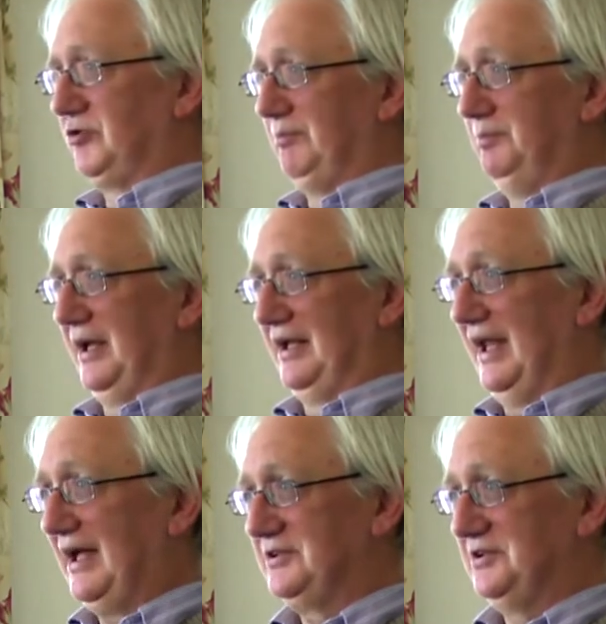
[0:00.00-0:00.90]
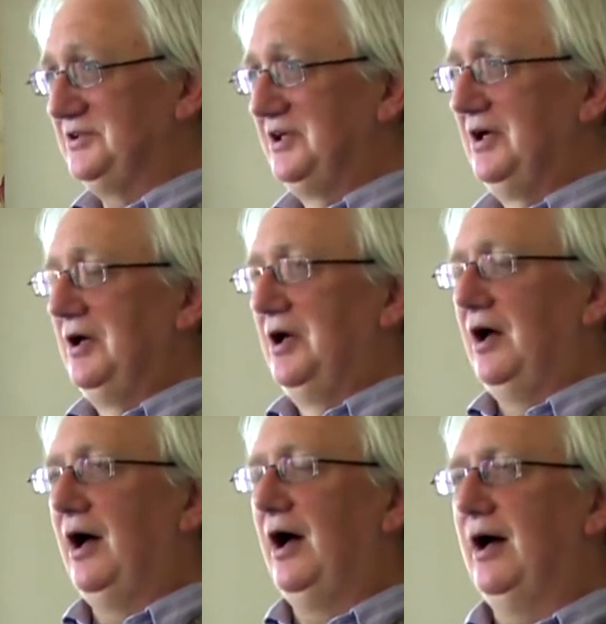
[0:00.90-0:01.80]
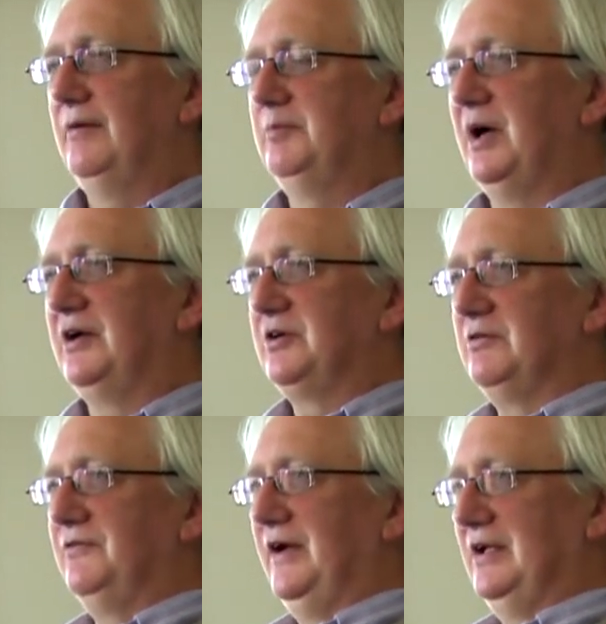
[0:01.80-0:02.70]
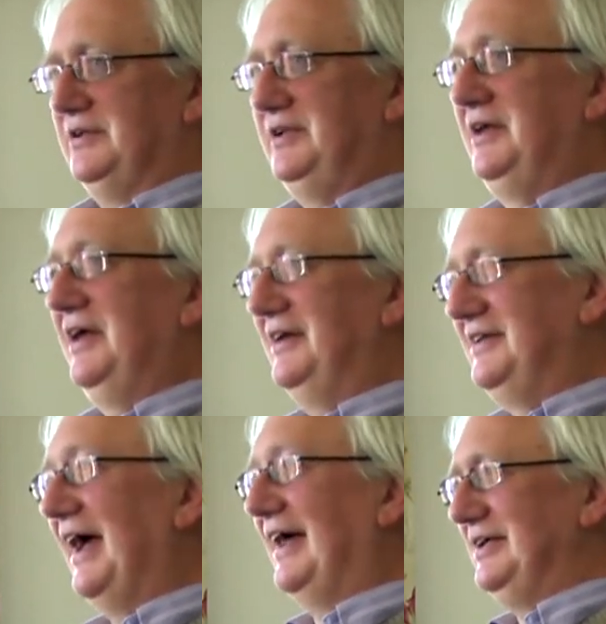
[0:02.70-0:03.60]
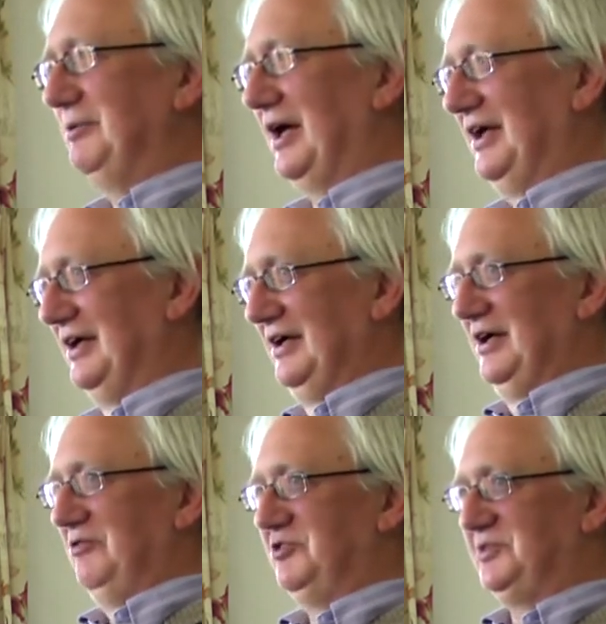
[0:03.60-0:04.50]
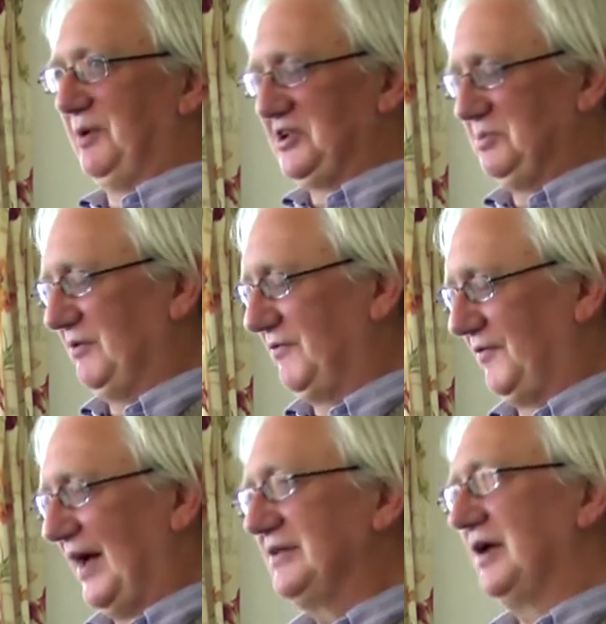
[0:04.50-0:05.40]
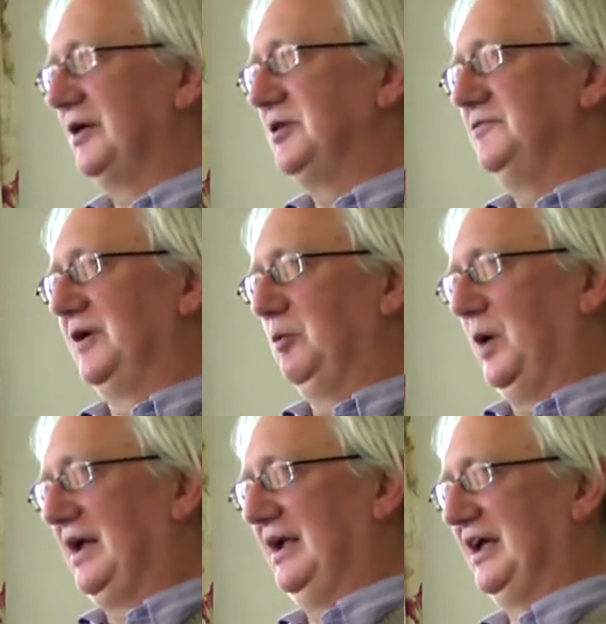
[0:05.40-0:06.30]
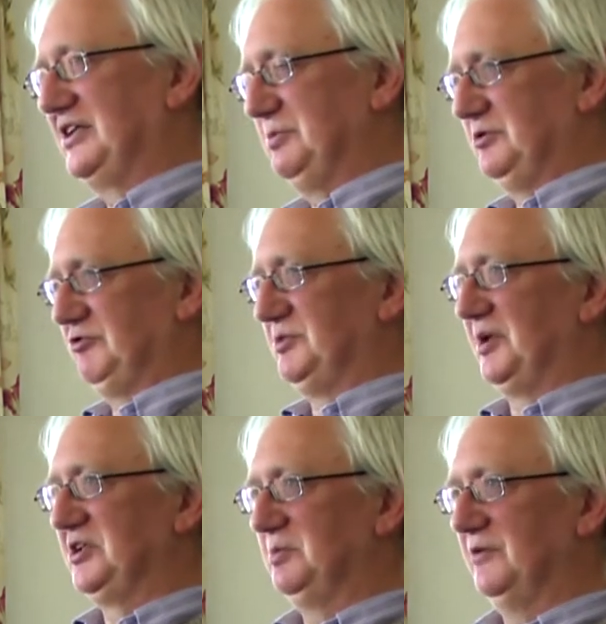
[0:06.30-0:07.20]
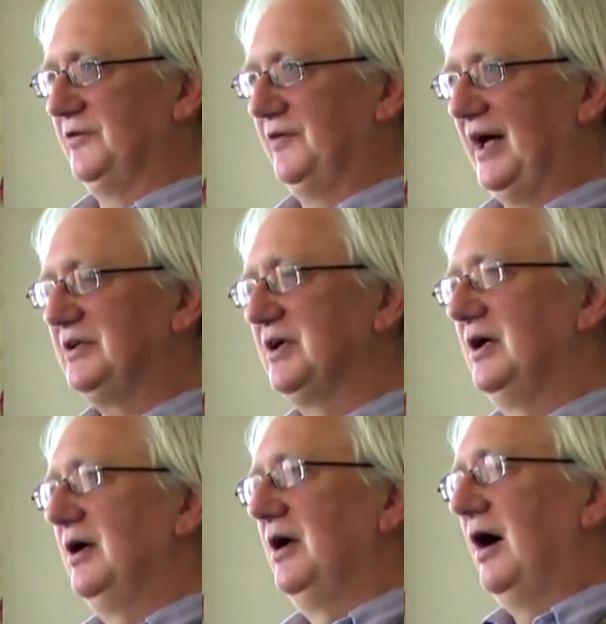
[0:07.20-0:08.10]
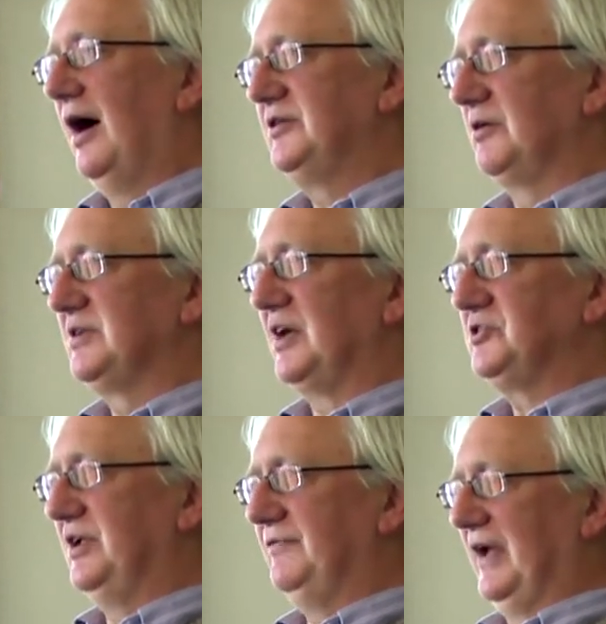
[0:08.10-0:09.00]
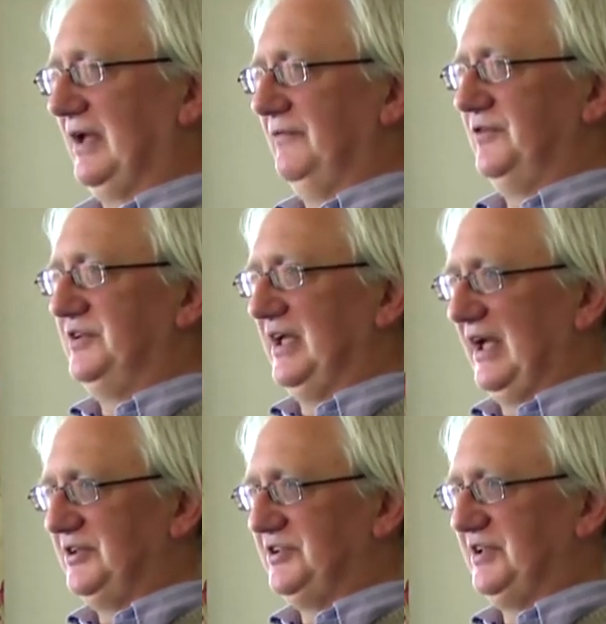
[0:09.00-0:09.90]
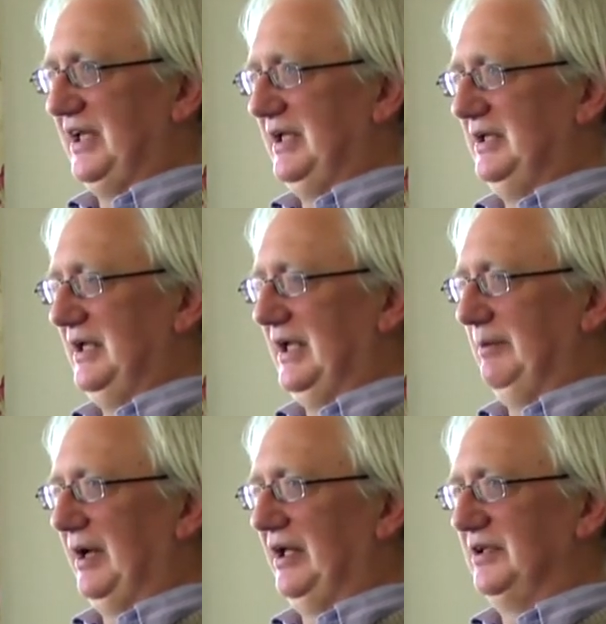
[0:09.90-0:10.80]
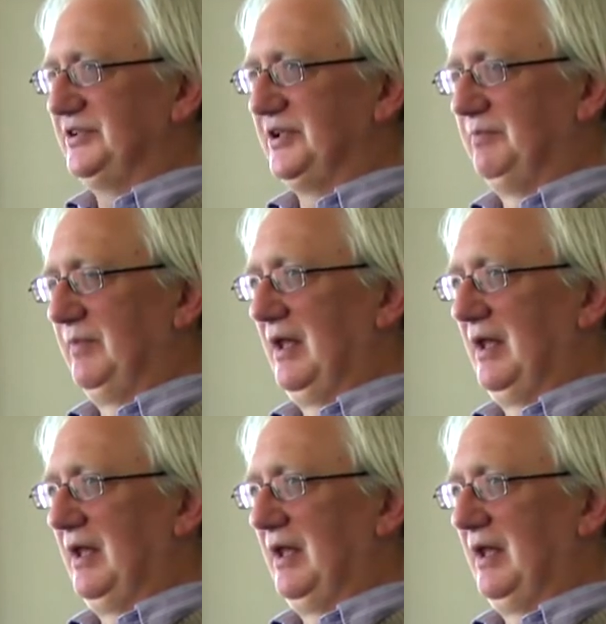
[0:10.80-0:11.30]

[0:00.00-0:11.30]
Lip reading: Trump being elected, but I don't feel in any way responsible for that. I don't think WikiLeaks was responsible for that. I don't actually think if the DNC emails